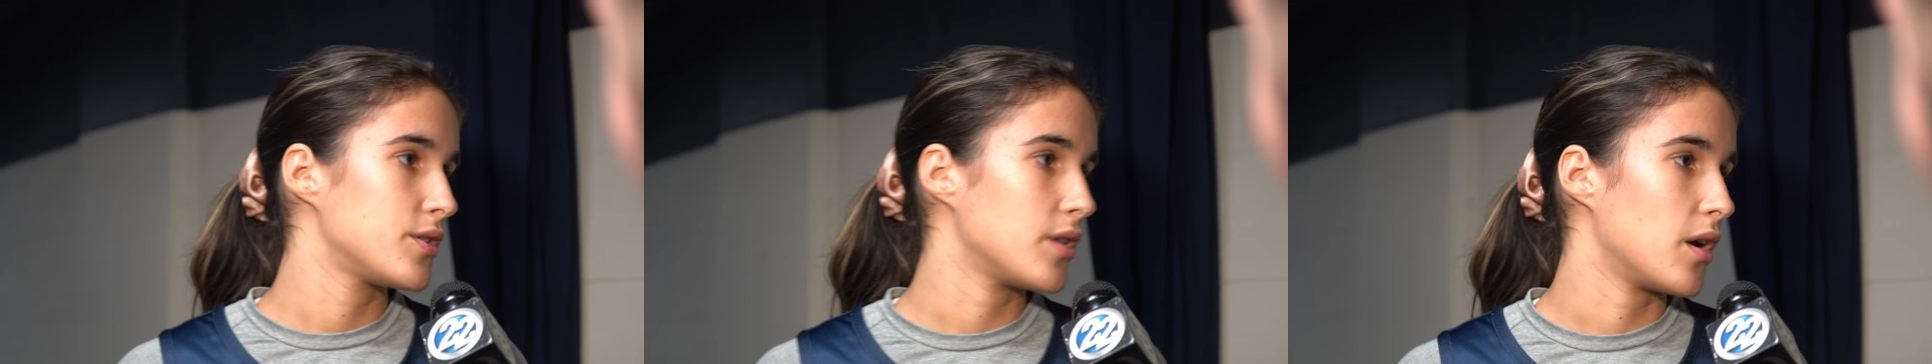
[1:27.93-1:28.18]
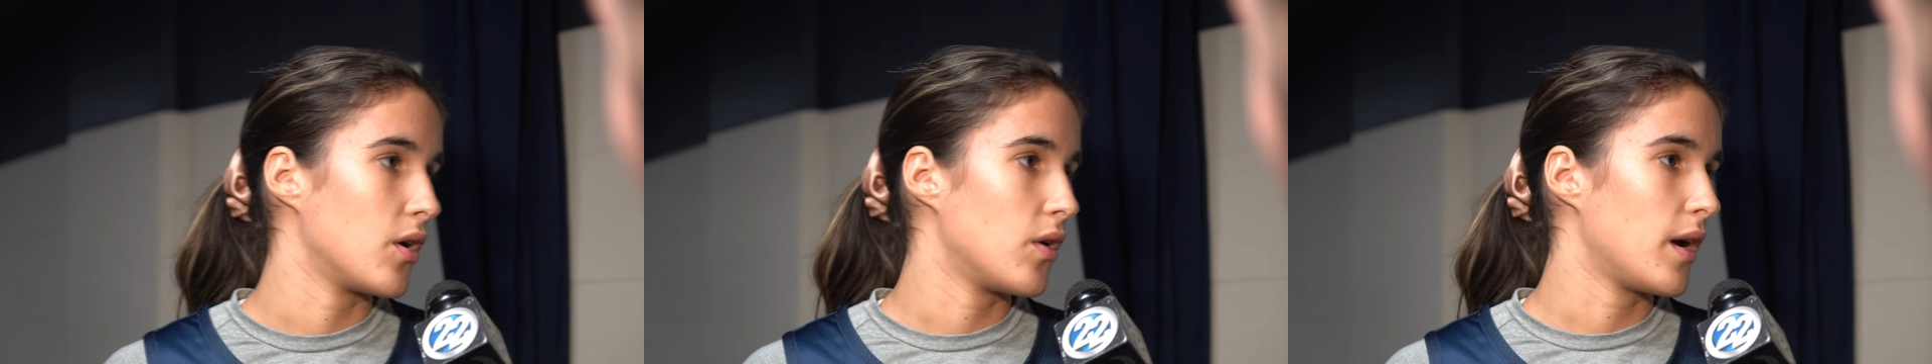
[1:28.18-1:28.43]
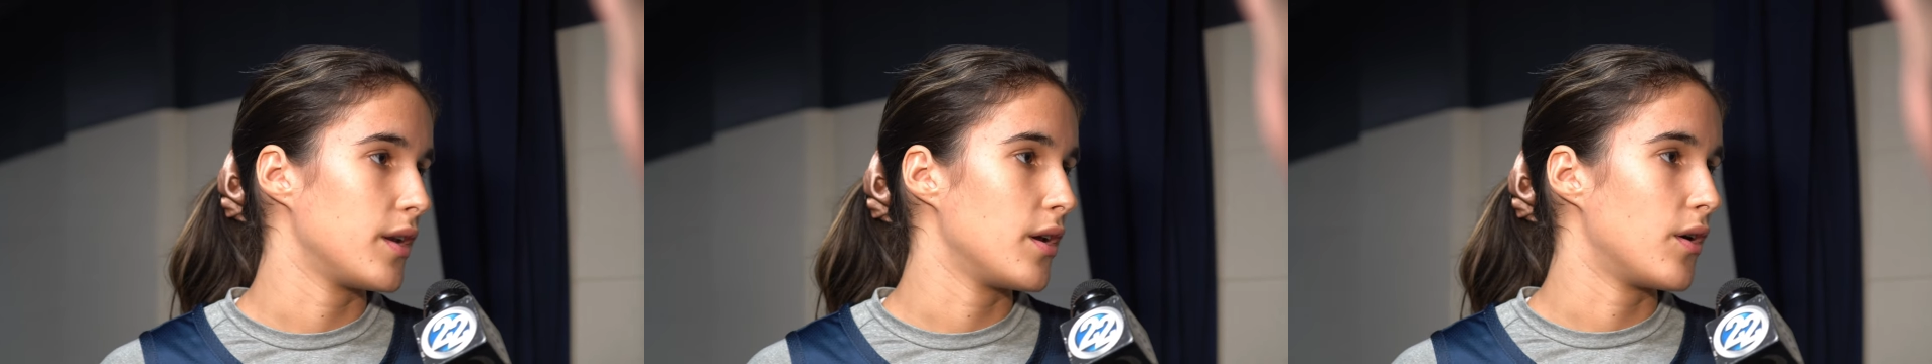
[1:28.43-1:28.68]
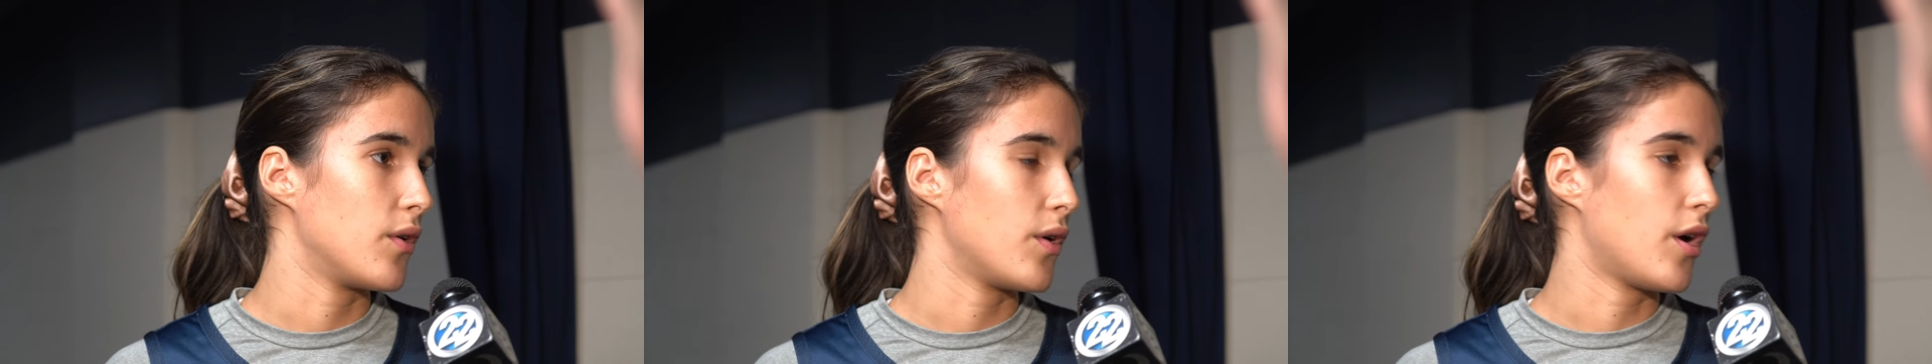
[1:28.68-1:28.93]
So I
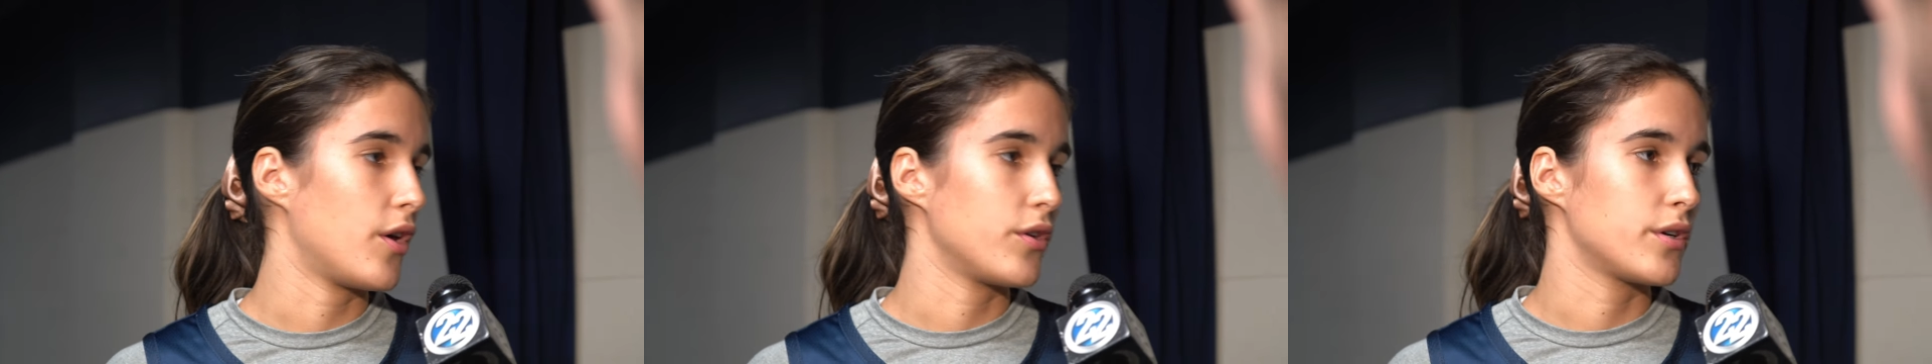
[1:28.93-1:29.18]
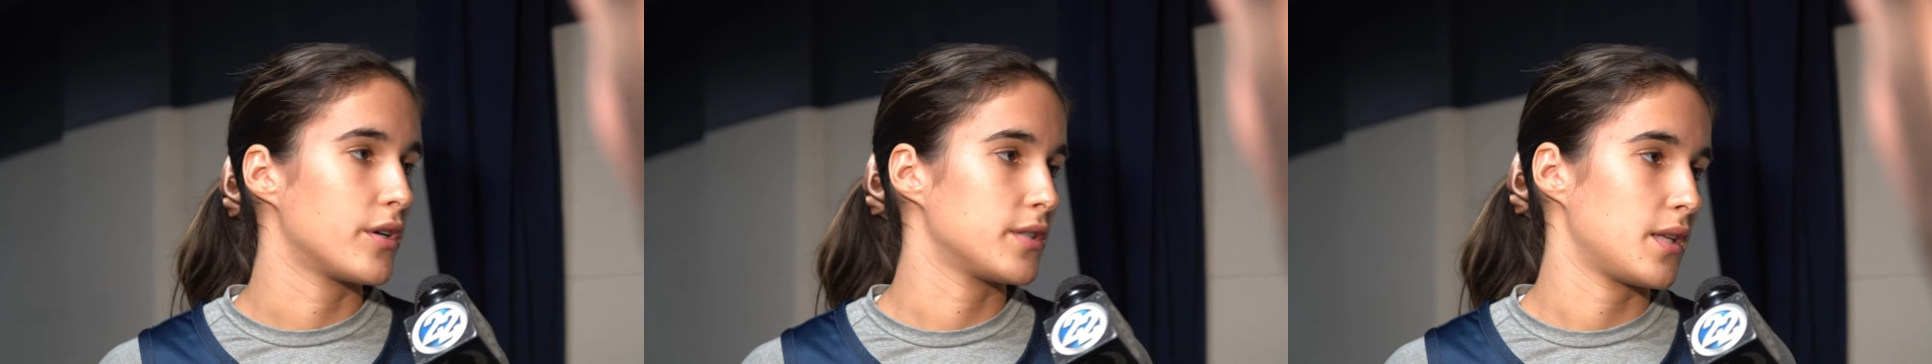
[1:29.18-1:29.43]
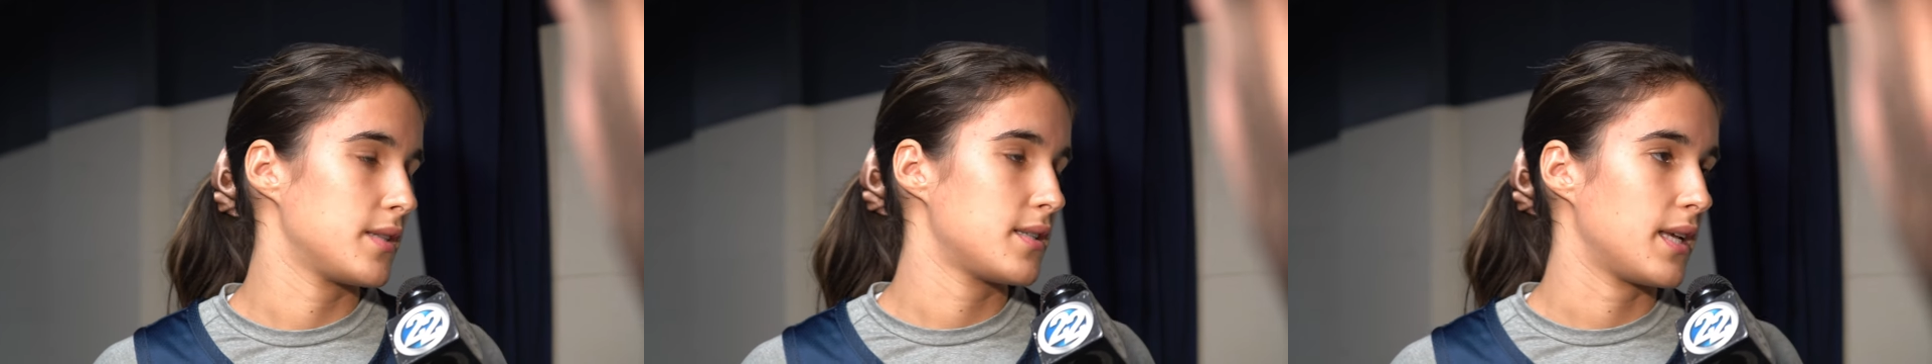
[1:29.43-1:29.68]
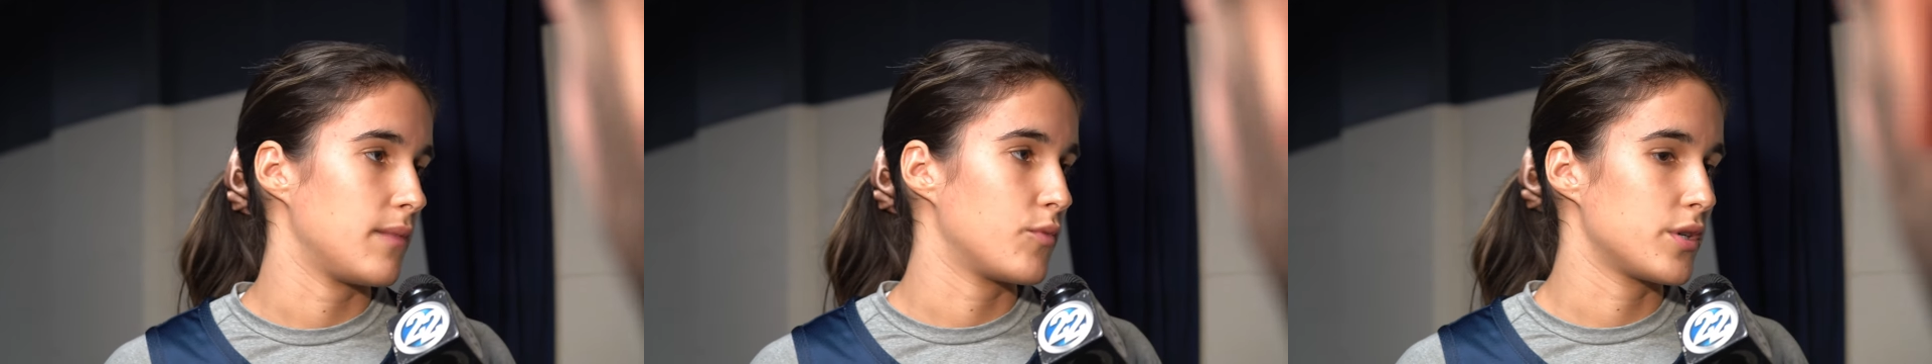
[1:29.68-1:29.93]
know all the girls on this
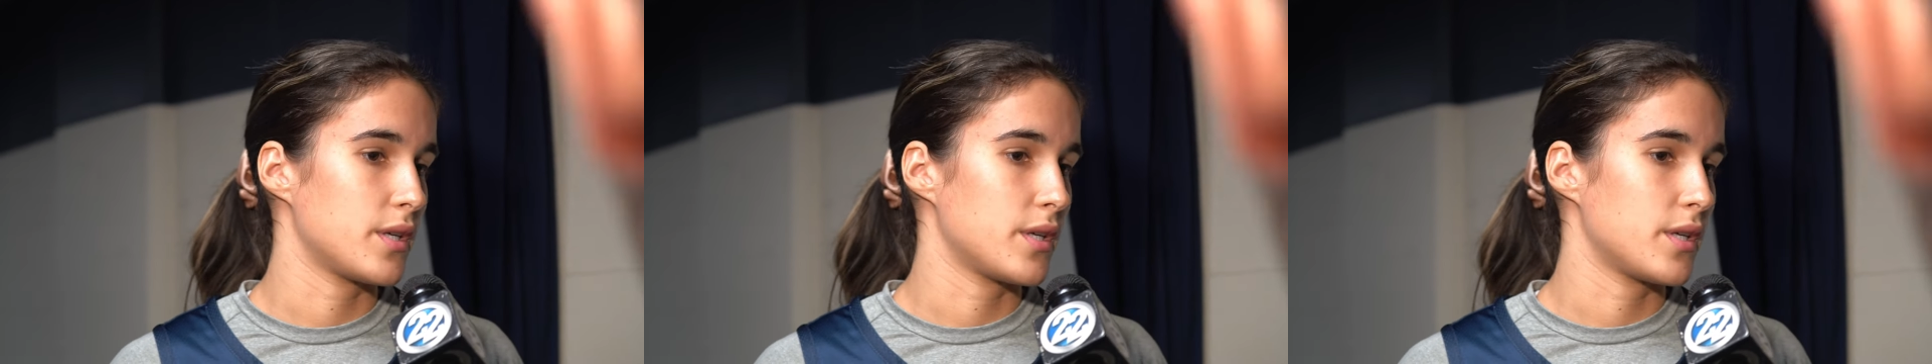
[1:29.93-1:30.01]
team,